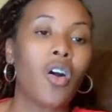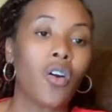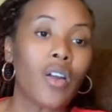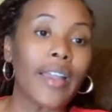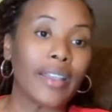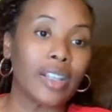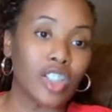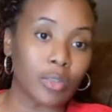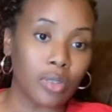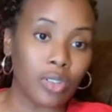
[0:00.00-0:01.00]
are
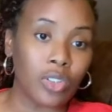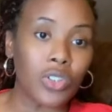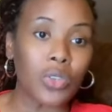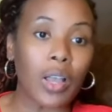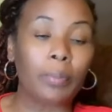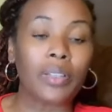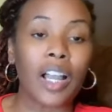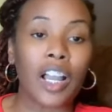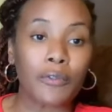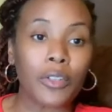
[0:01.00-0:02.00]
eligible to
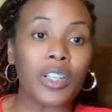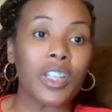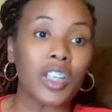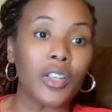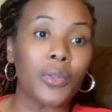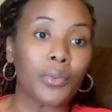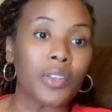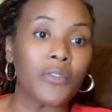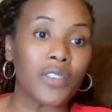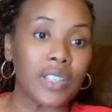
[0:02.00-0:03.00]
apply for the
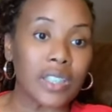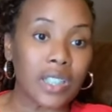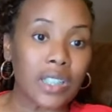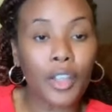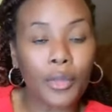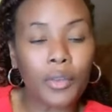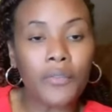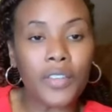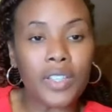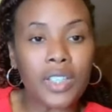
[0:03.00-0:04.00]
E3 visa. The
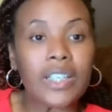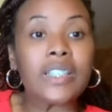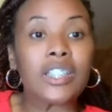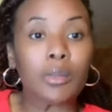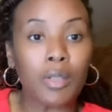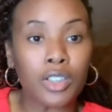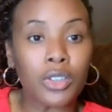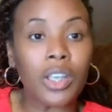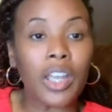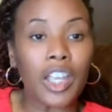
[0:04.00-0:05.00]
E3 visa is similar
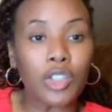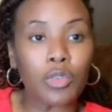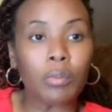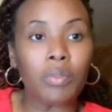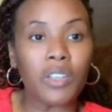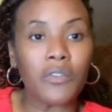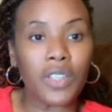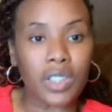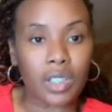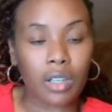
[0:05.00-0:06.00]
to the H1B
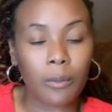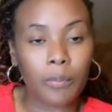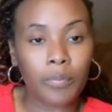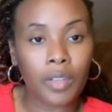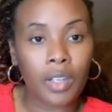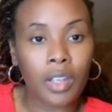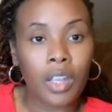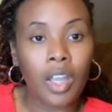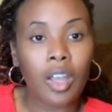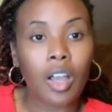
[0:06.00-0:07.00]
visa.
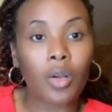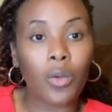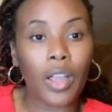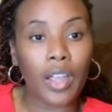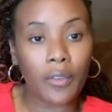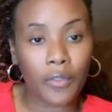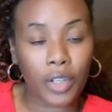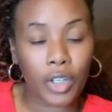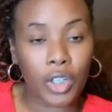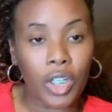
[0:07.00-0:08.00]

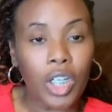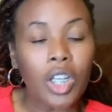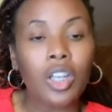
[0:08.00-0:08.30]
However,